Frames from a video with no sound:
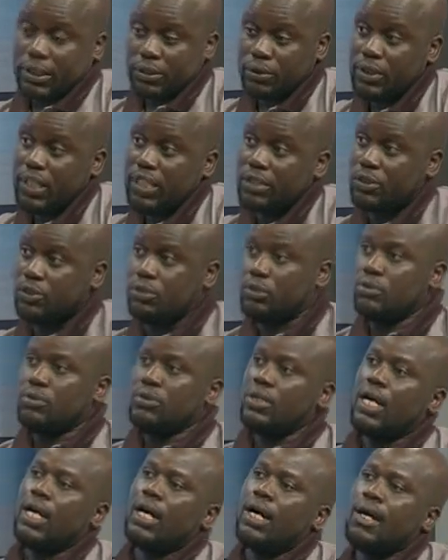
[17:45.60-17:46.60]
So that's true.
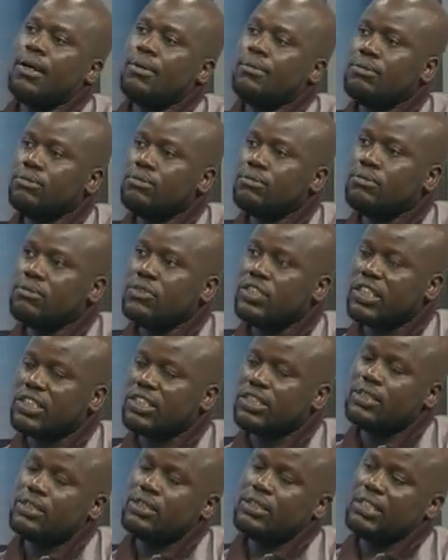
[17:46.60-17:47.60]

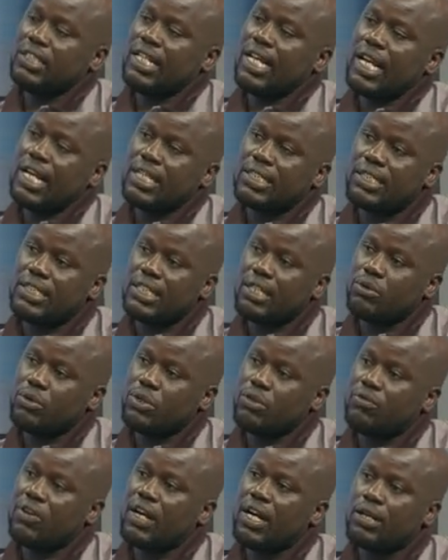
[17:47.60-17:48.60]
Just in the last year,
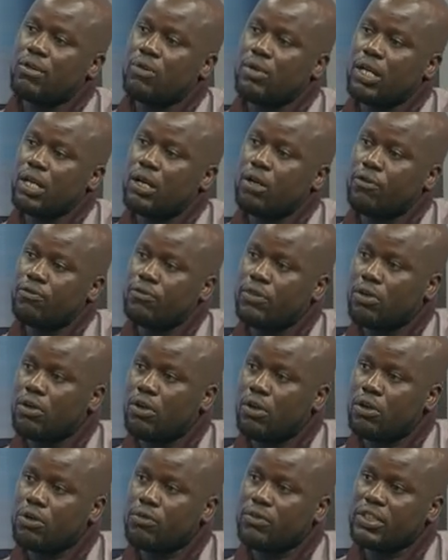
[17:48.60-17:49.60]
we've had quite a
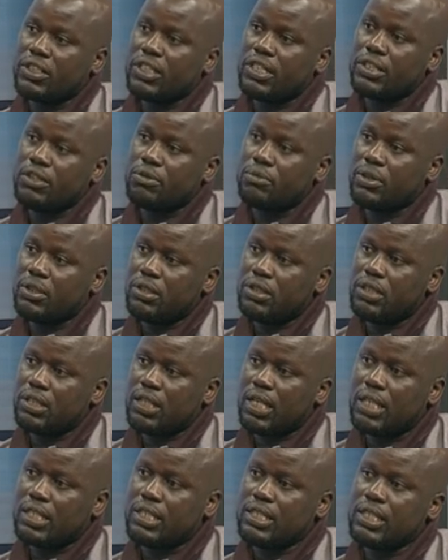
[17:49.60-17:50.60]
lot of engagement
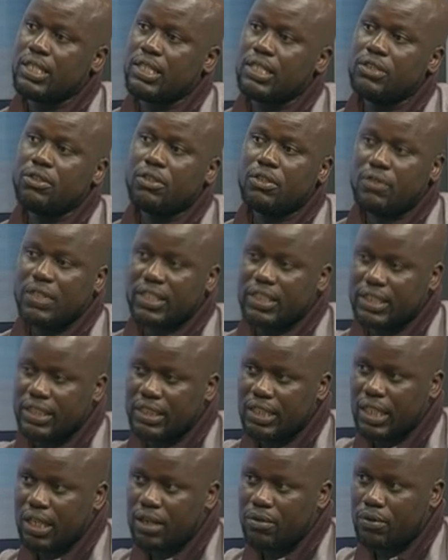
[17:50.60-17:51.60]
at university
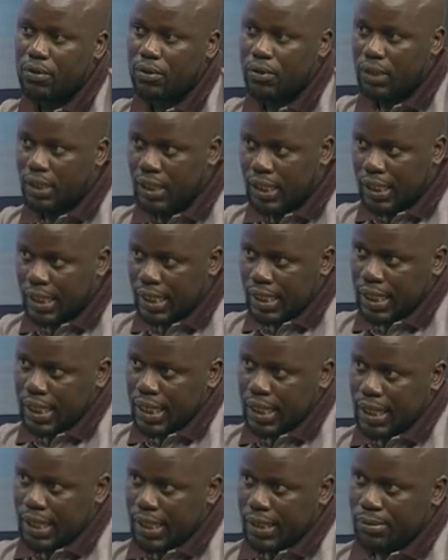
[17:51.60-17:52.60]
level
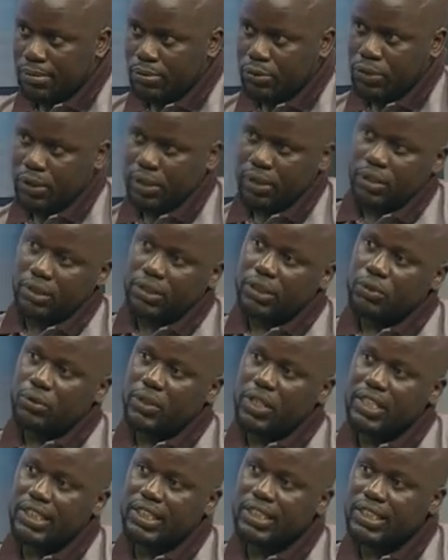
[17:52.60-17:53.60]
with
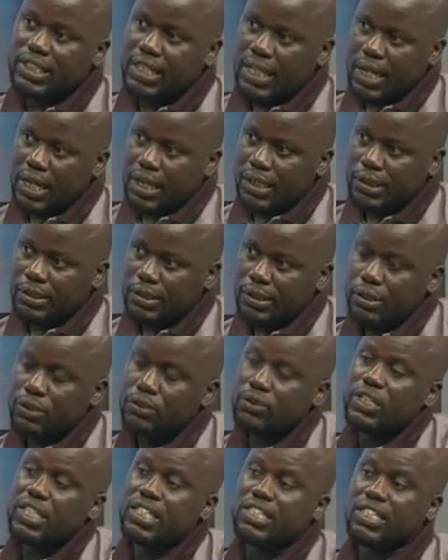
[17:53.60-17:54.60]
students there.
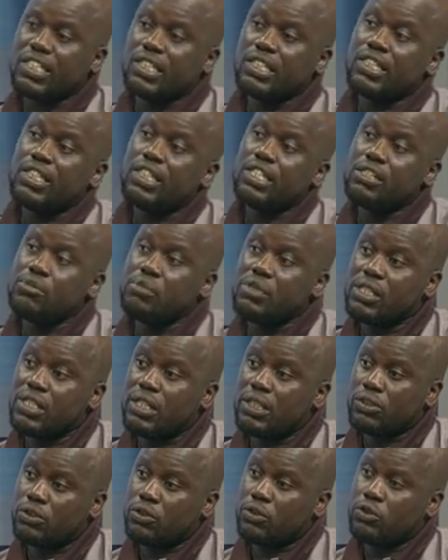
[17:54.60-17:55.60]
So that is an engagement
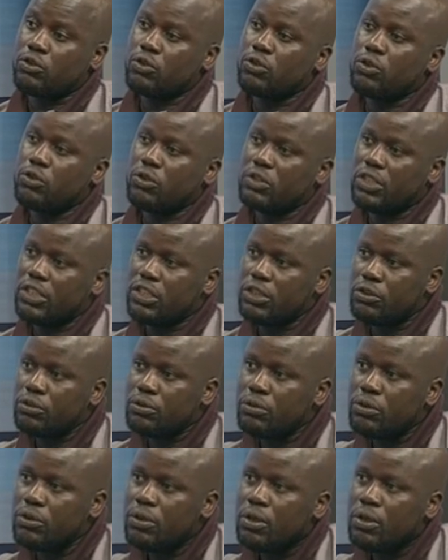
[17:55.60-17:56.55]
that is going to continue.